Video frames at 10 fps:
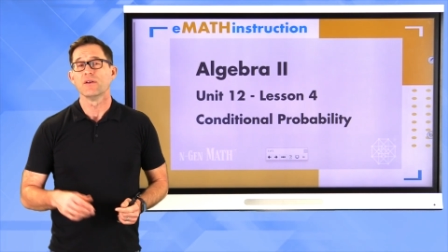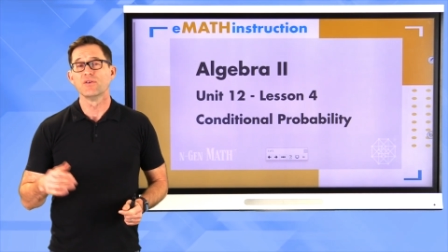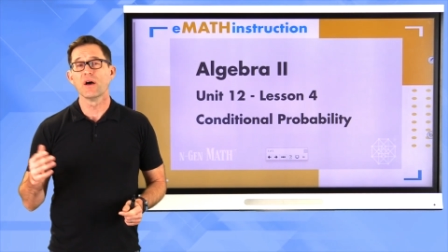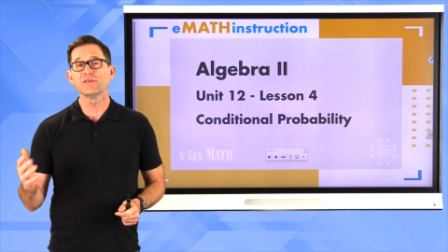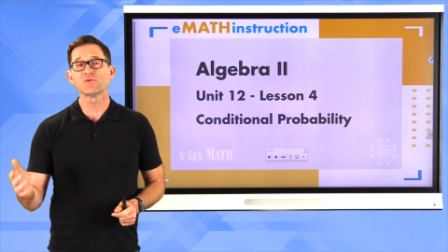
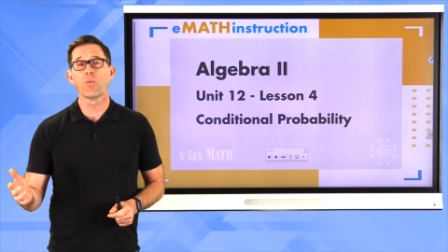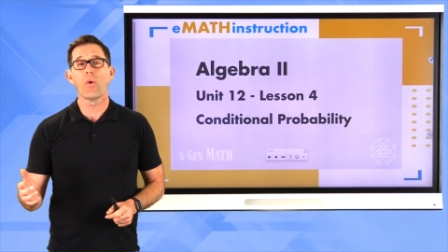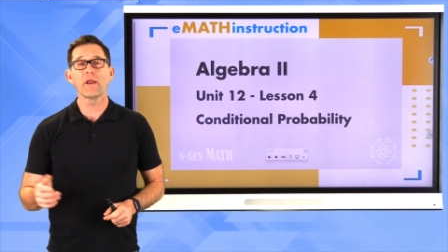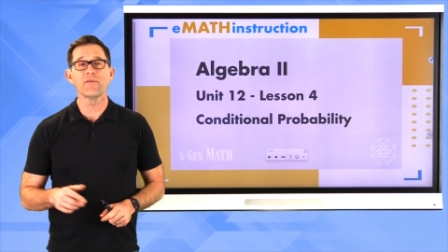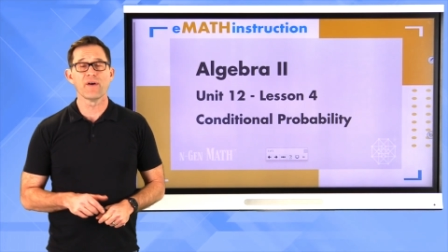Does
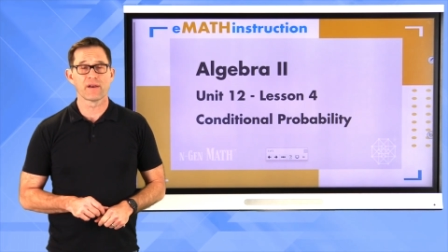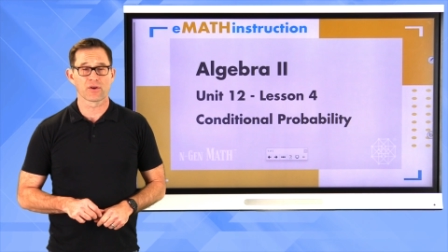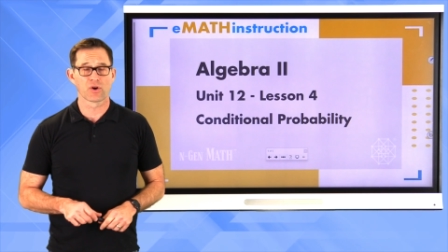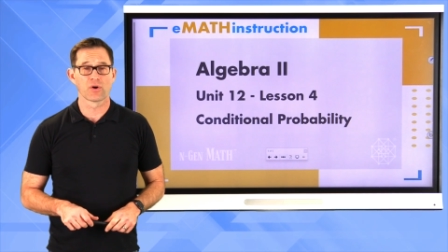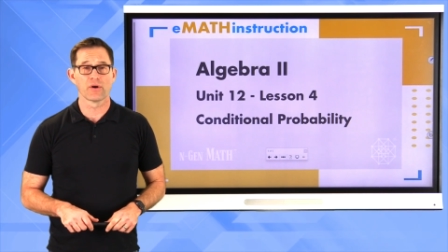one event
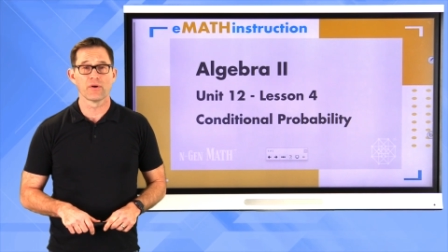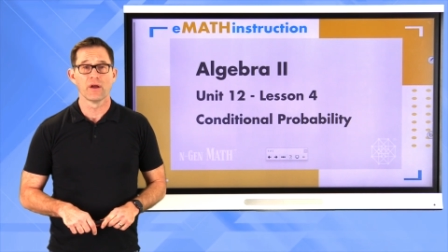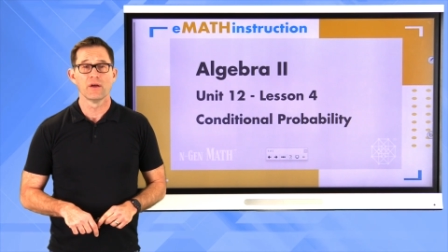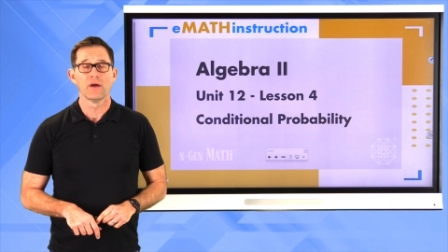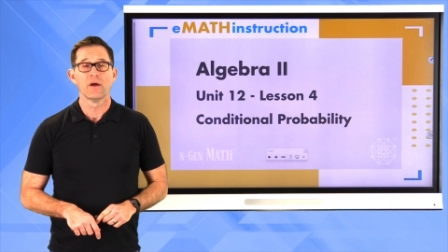occur
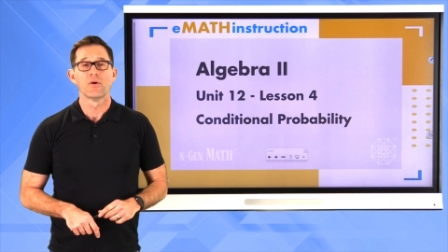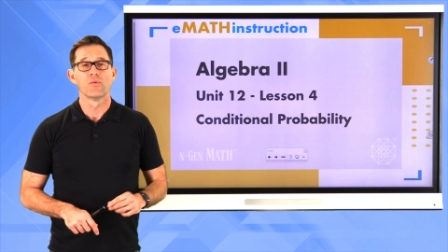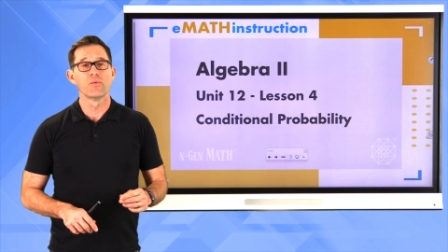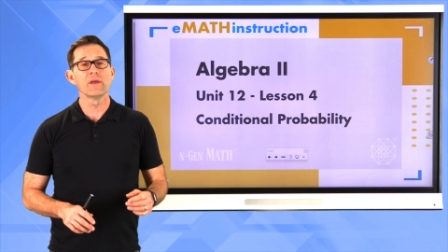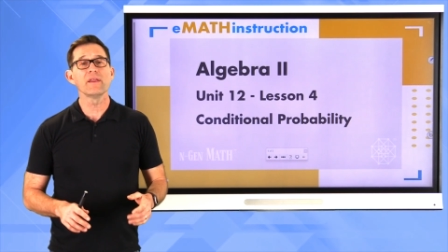
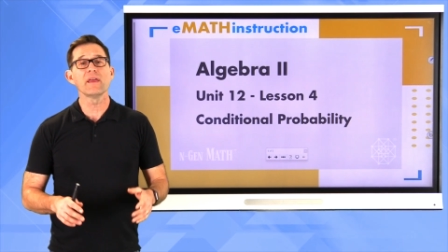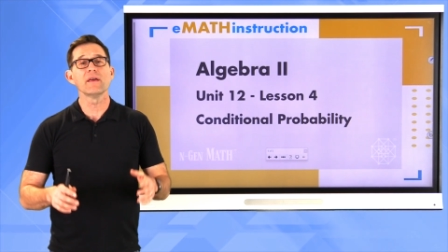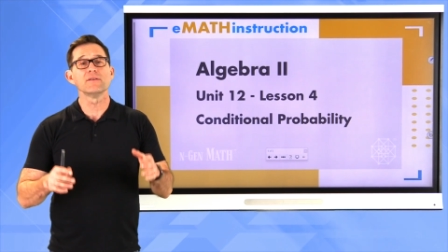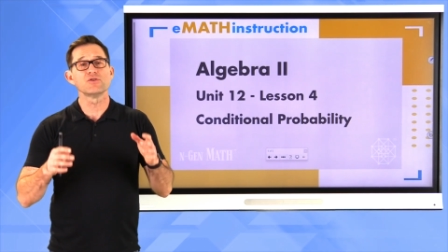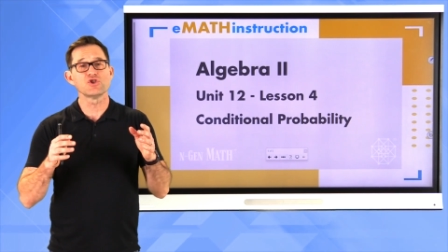
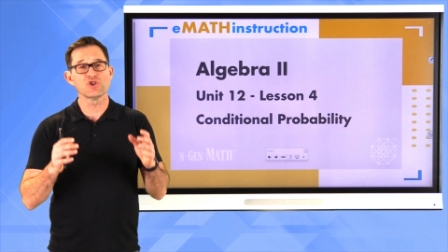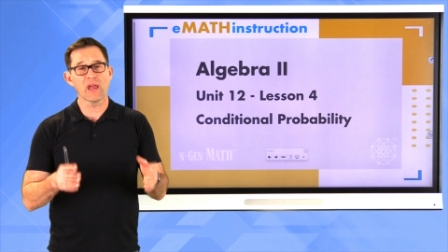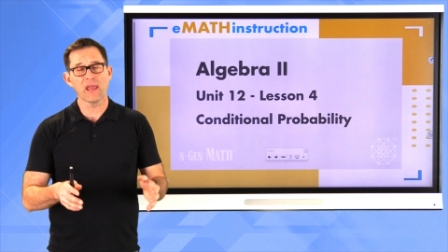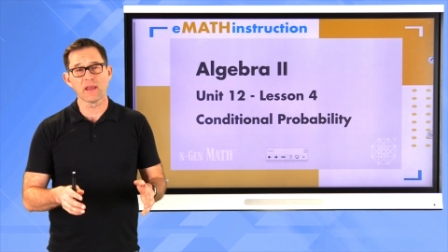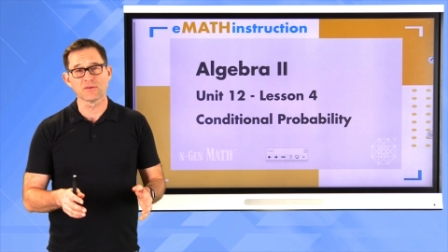really
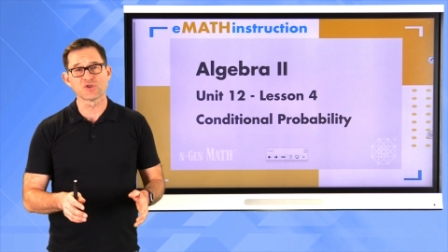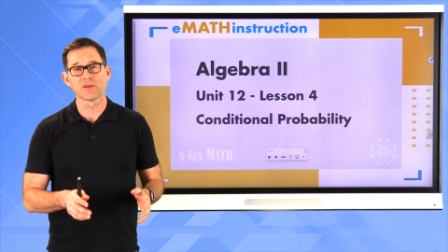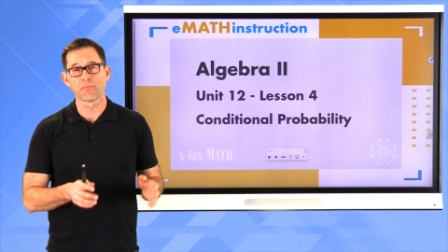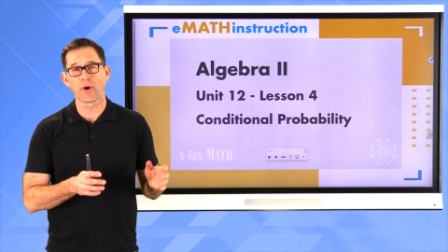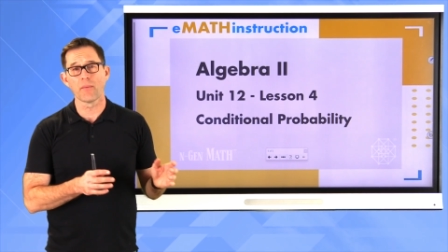change
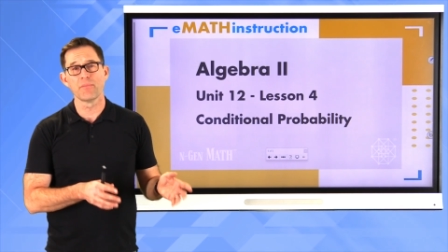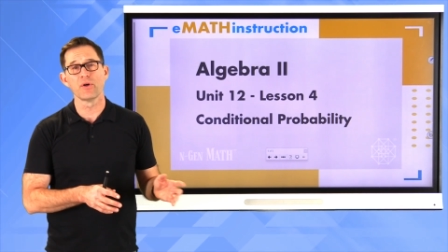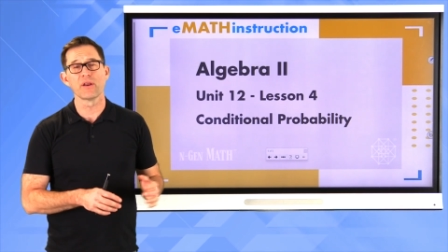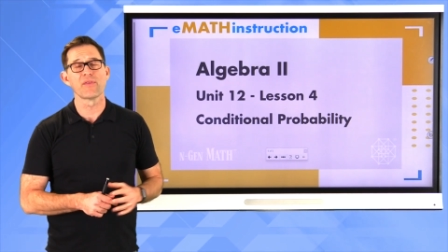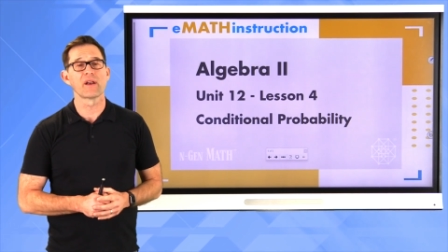the
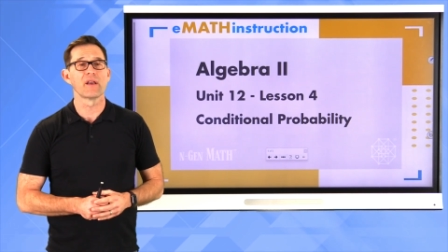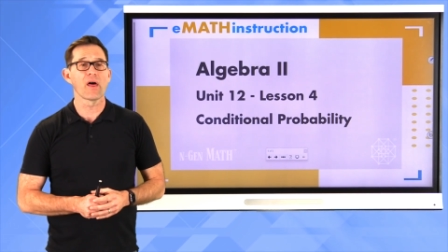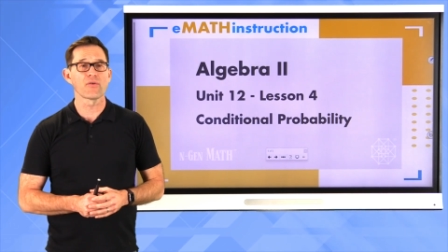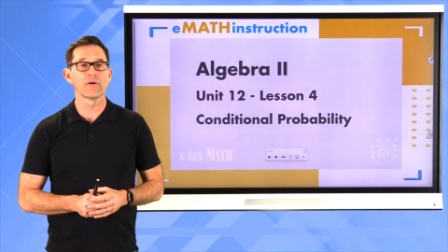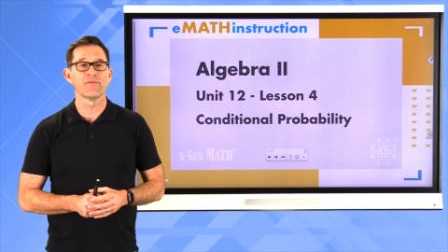probability that
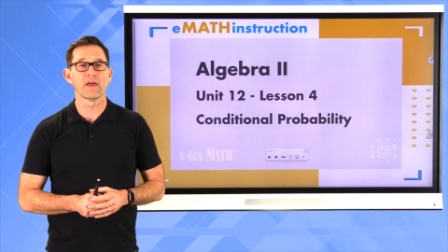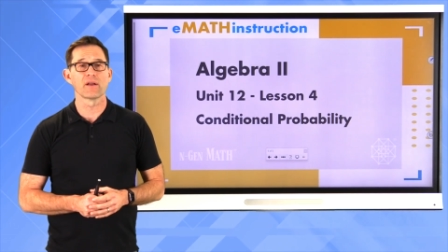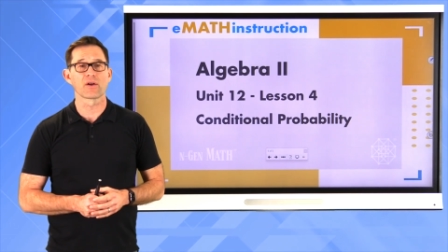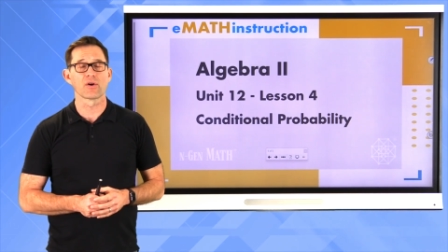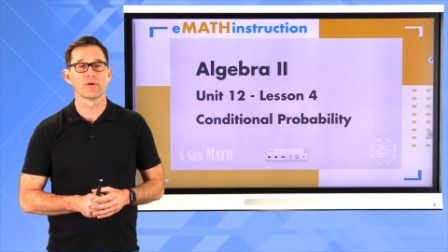another event
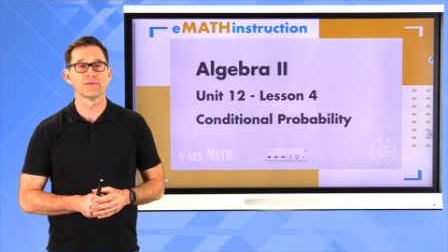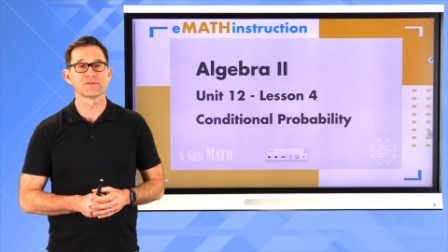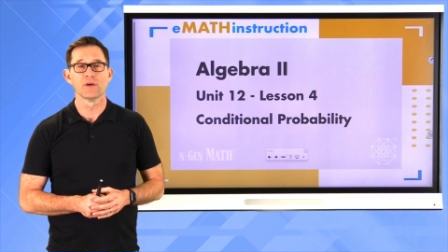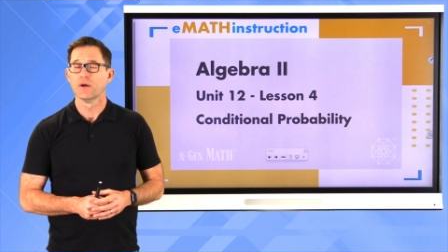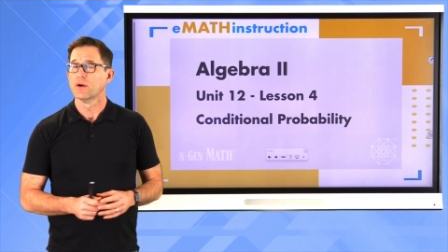occurs